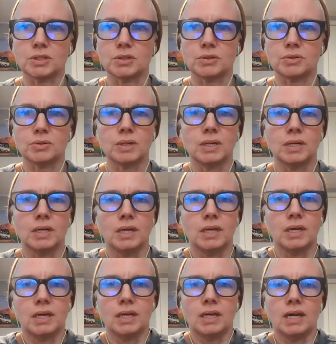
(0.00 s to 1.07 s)
So
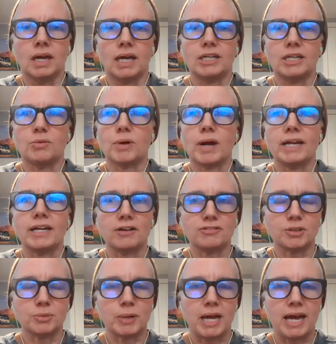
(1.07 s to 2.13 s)
I know right
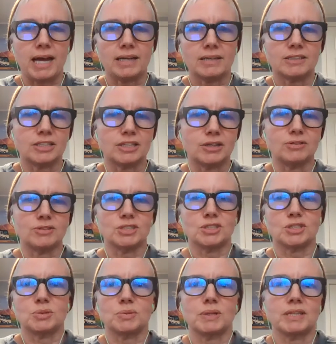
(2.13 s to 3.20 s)
off the bat,
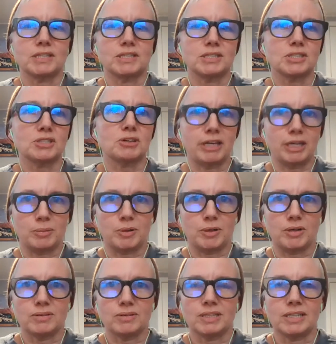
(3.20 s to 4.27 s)
just doing the
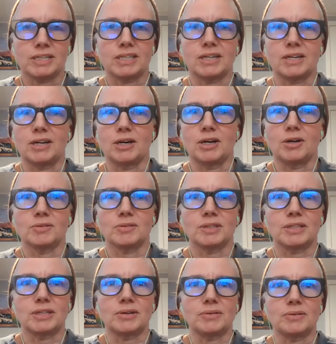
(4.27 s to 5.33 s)
disclaimer, like,
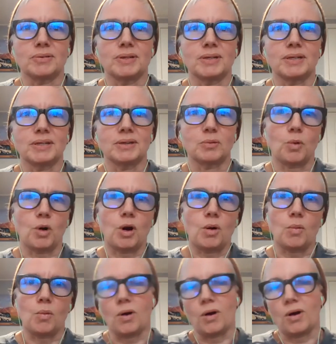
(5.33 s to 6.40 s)

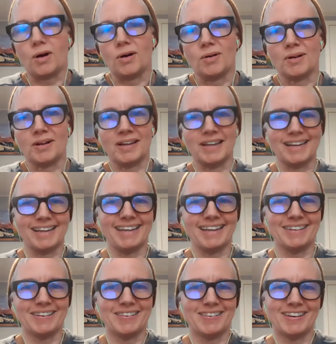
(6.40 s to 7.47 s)
womp
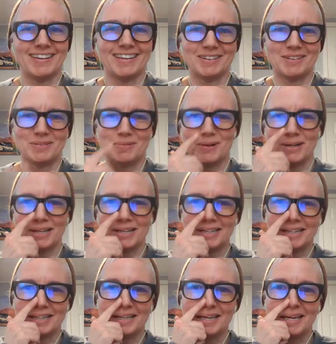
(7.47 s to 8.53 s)
womp. We're going
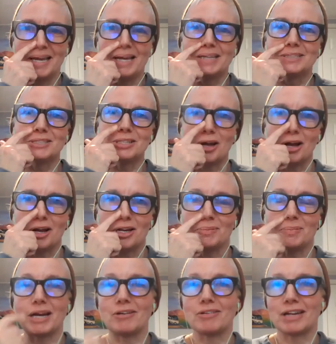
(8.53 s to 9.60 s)
to talk
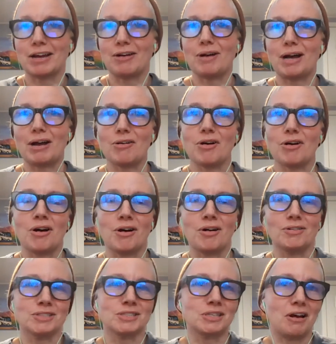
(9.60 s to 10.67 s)
about how
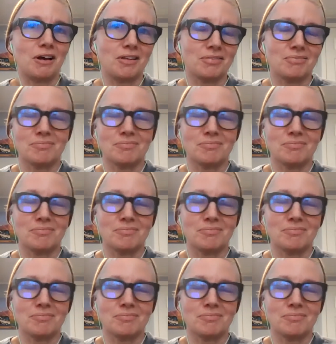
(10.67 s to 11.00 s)
alcohol is not